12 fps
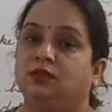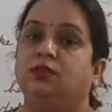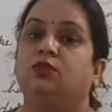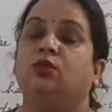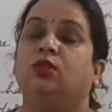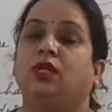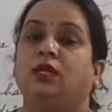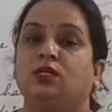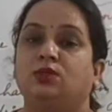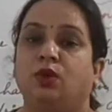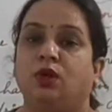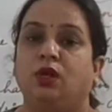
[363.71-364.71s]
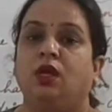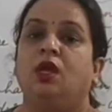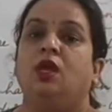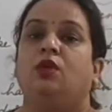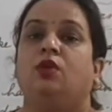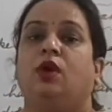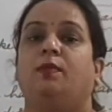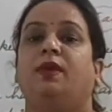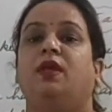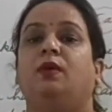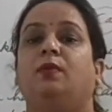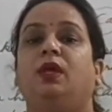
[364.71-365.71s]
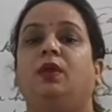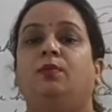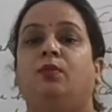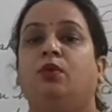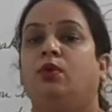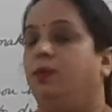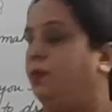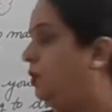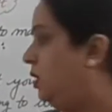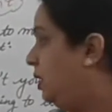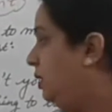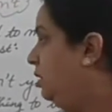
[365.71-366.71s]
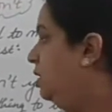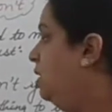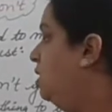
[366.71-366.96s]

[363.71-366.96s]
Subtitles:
So that is what you are becoming more polite.